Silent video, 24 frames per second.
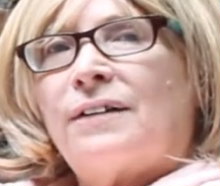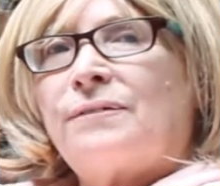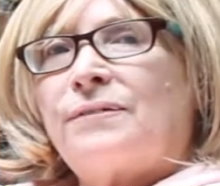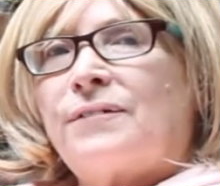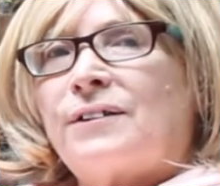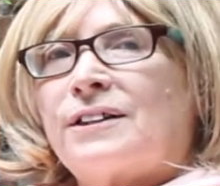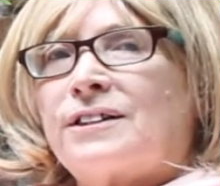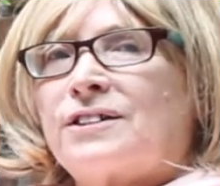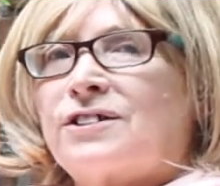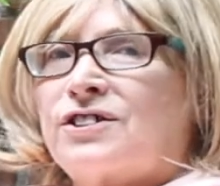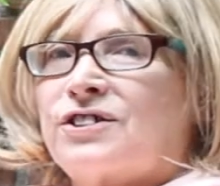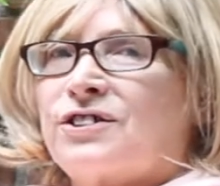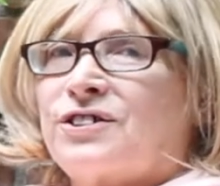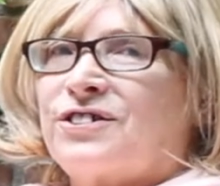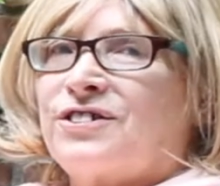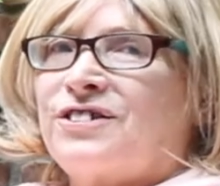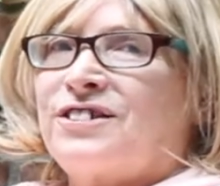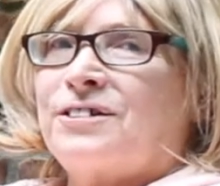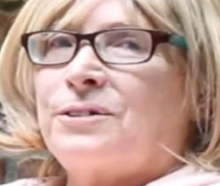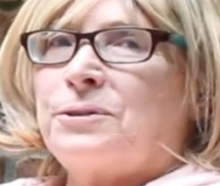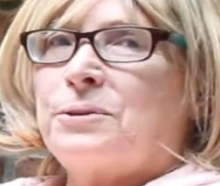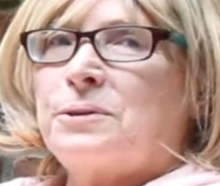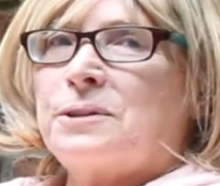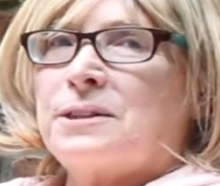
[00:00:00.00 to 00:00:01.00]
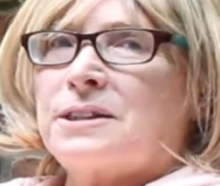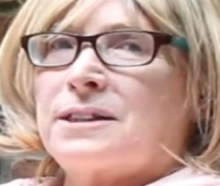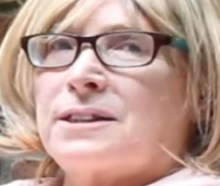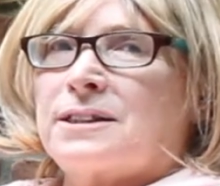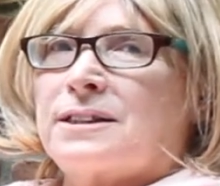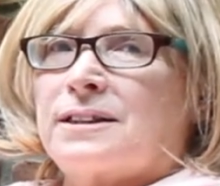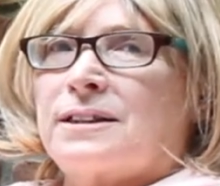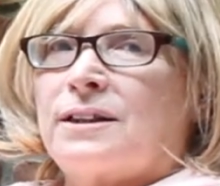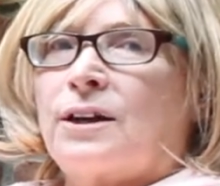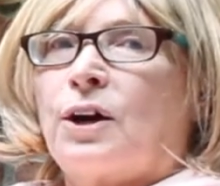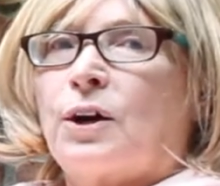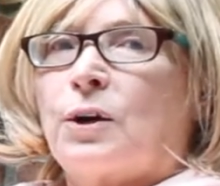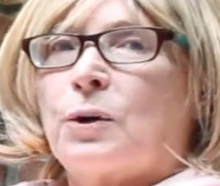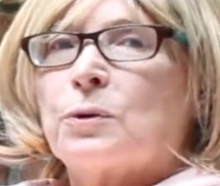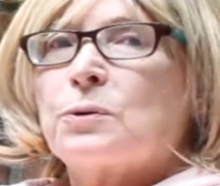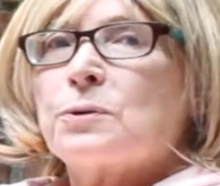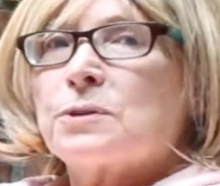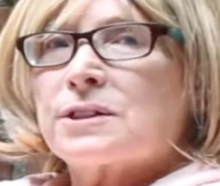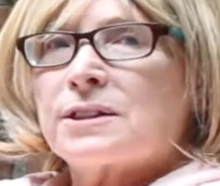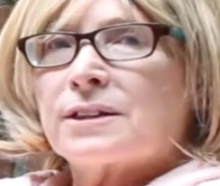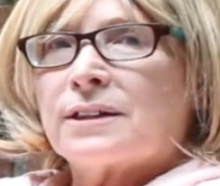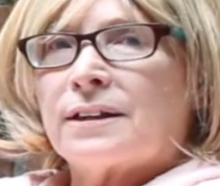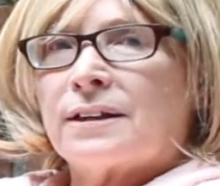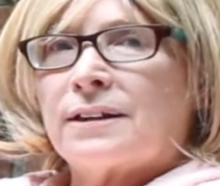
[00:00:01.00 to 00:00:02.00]
Victor, who is the
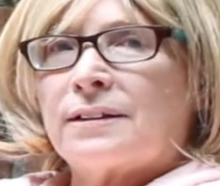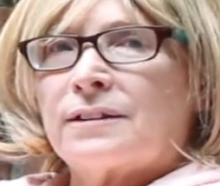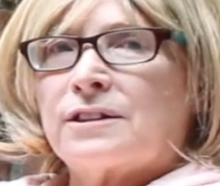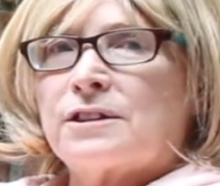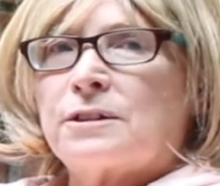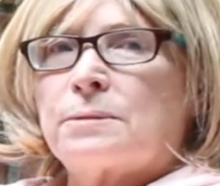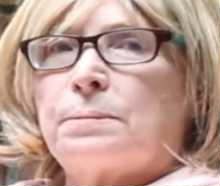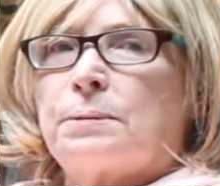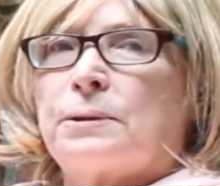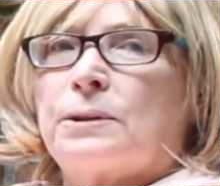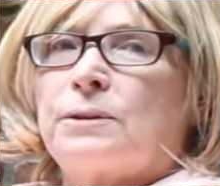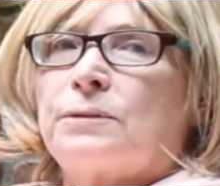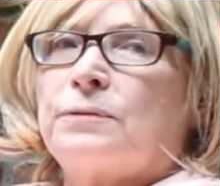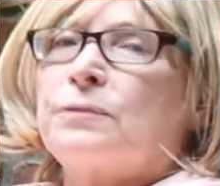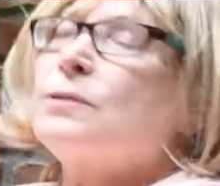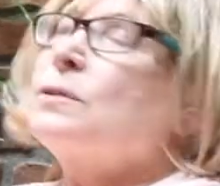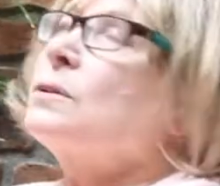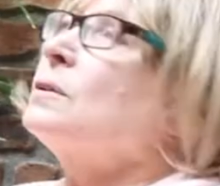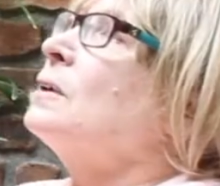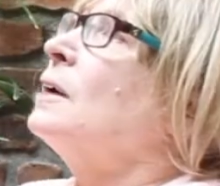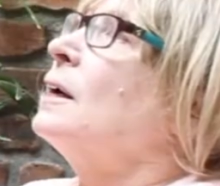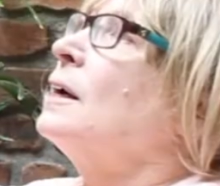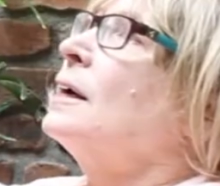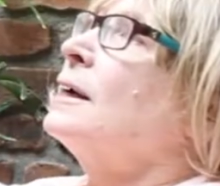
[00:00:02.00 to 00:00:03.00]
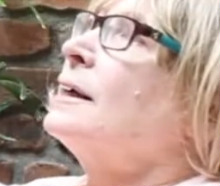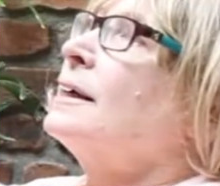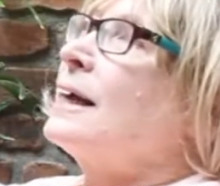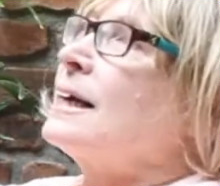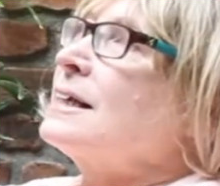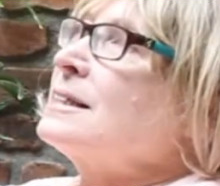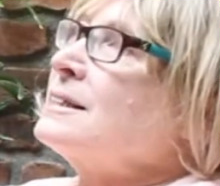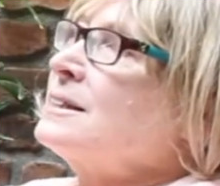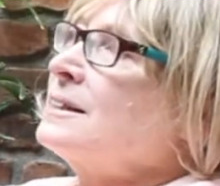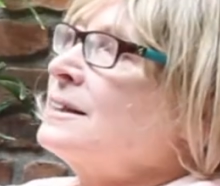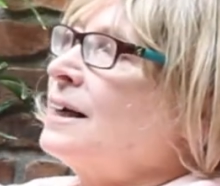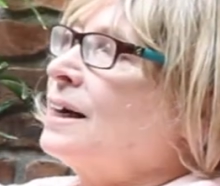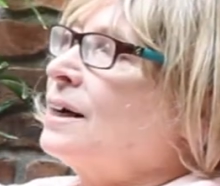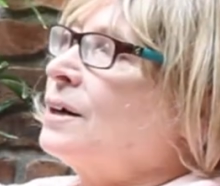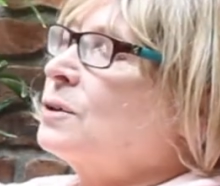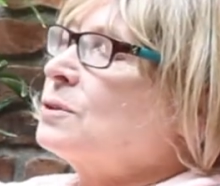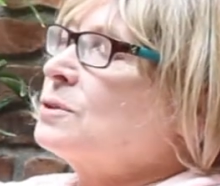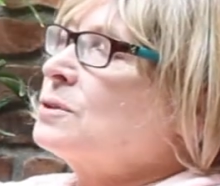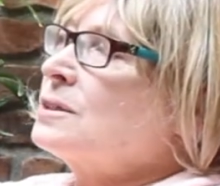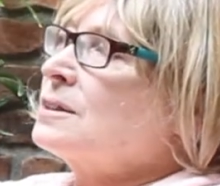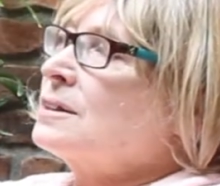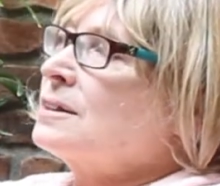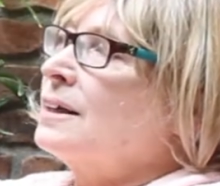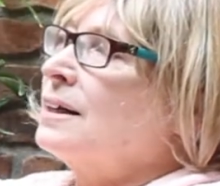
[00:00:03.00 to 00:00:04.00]
host at this beautiful guest
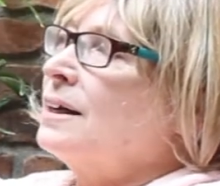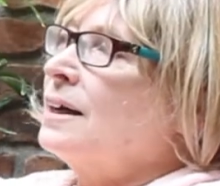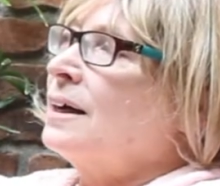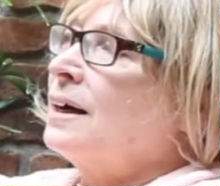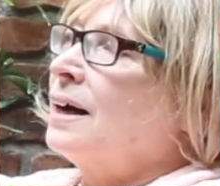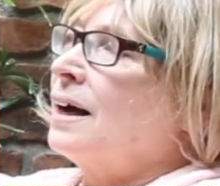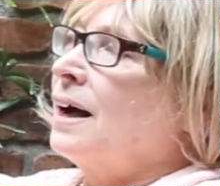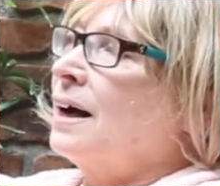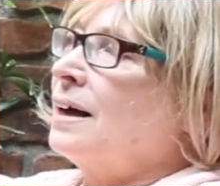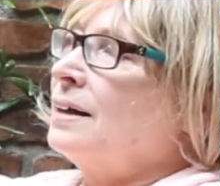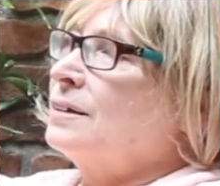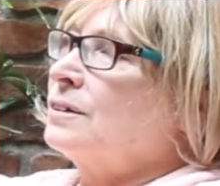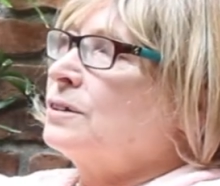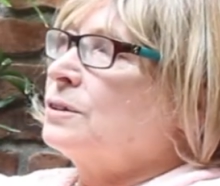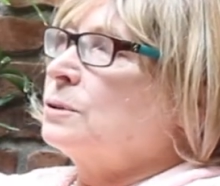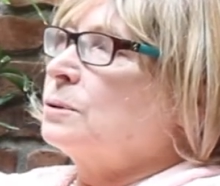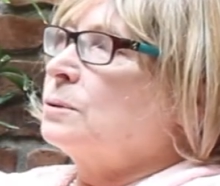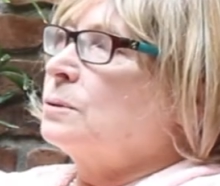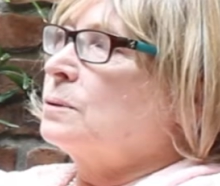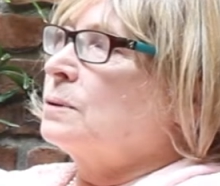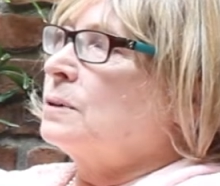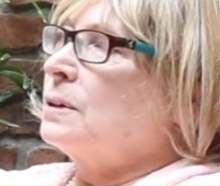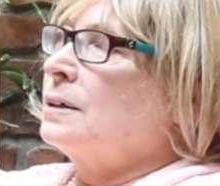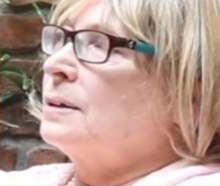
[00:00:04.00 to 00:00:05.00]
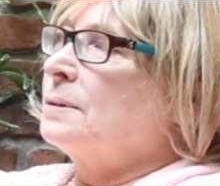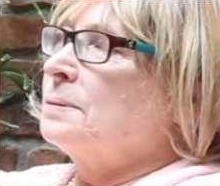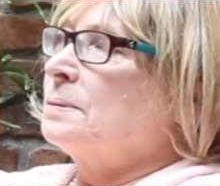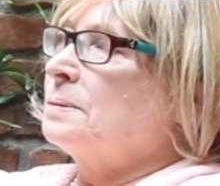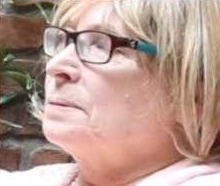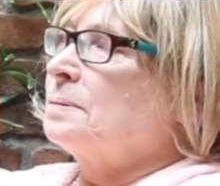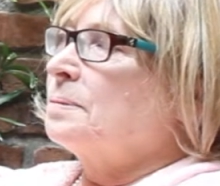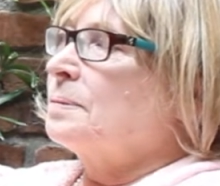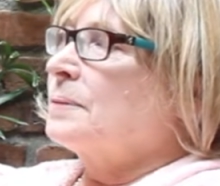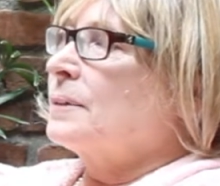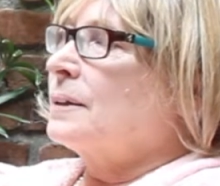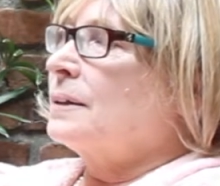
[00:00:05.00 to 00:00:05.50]
house, and who